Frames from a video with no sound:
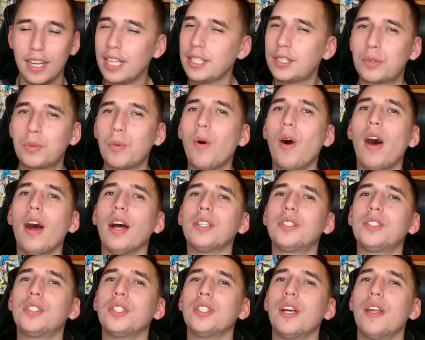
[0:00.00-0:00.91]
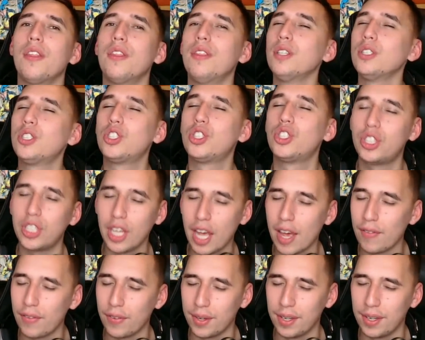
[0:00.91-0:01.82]
let's watch The
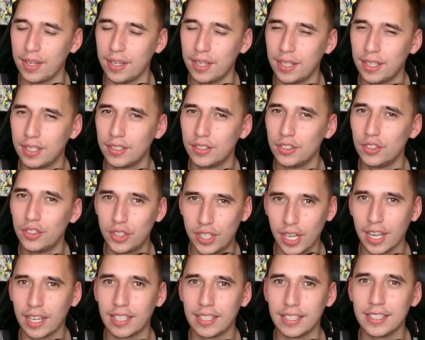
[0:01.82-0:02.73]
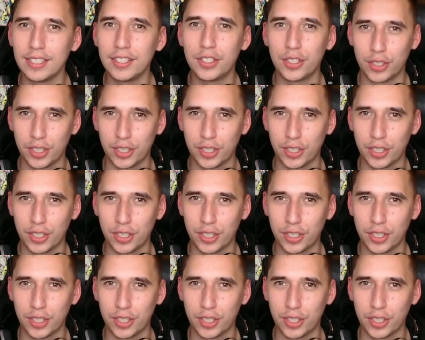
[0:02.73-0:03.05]
Seven Deadly